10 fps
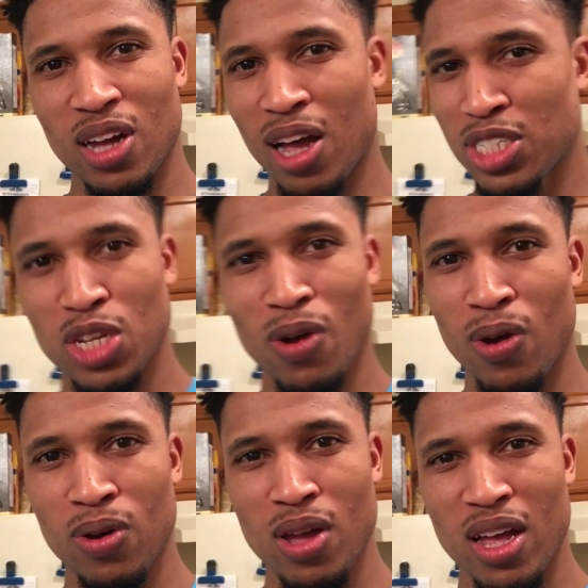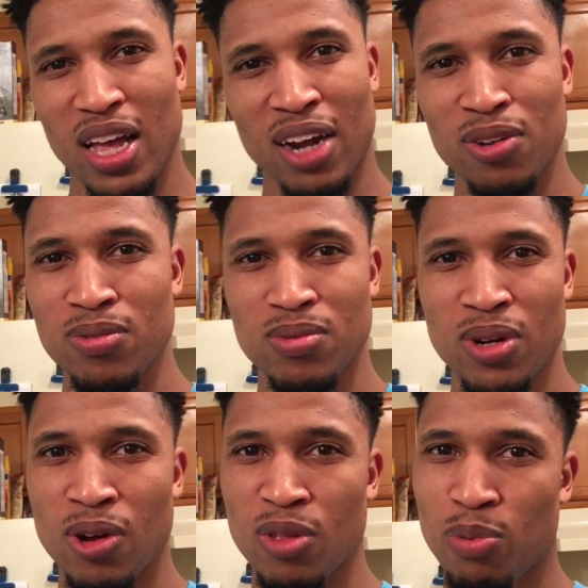also, I don't
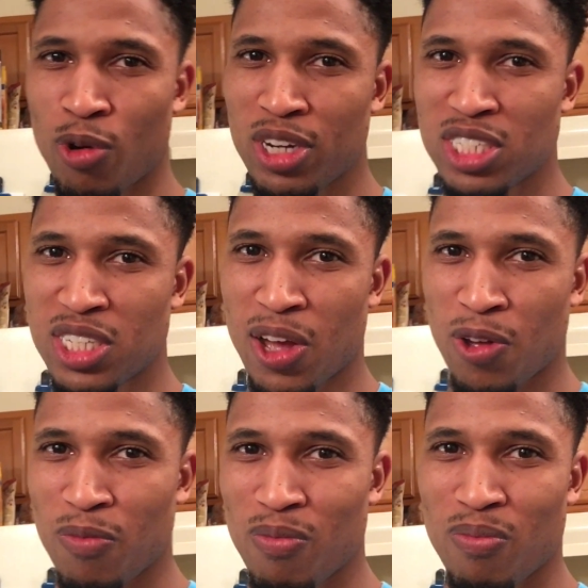know the point of salt,